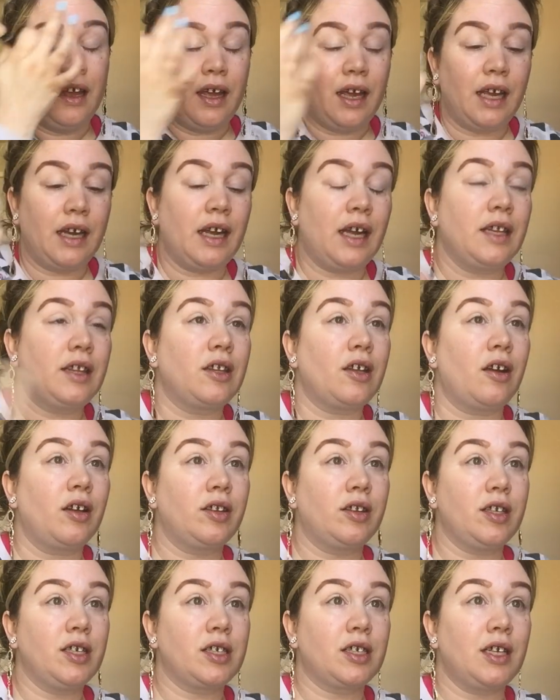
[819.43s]
And I
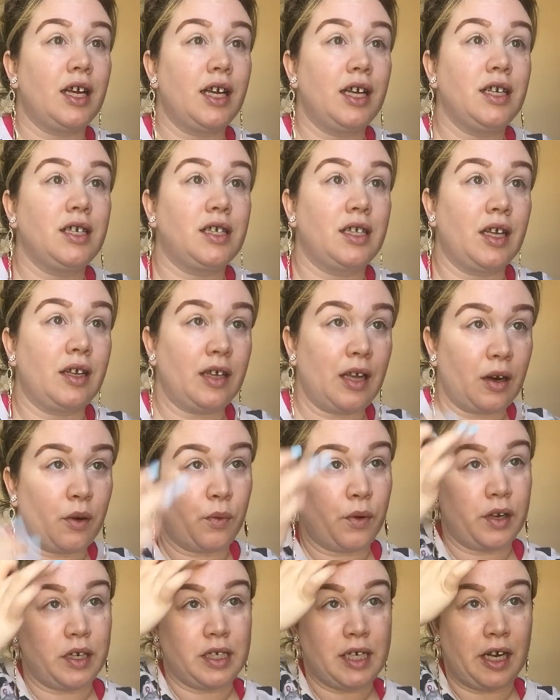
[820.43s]
thought these ladies that like
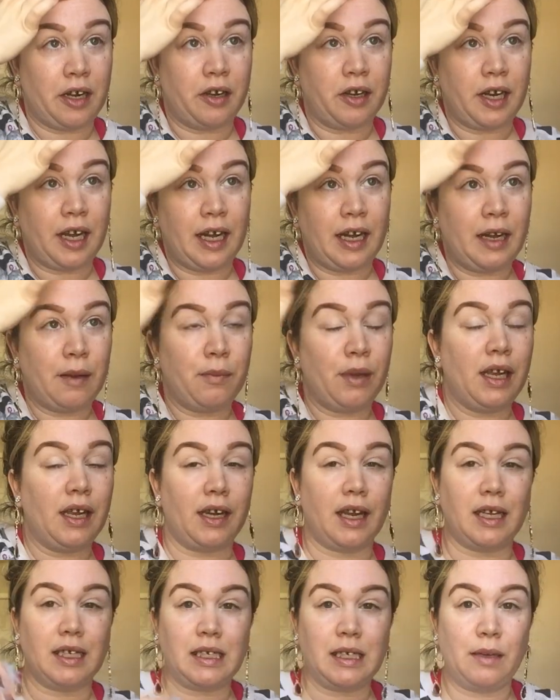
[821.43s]
were interrogating me
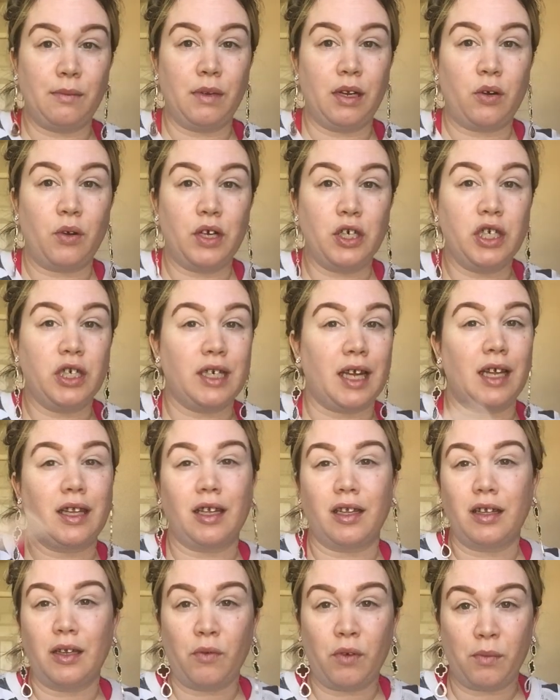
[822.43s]
and asking me questions, I
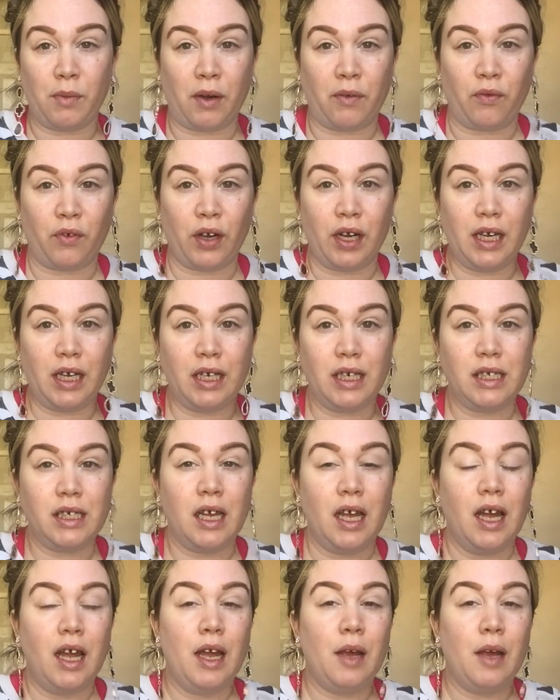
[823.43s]
thought they were my friends.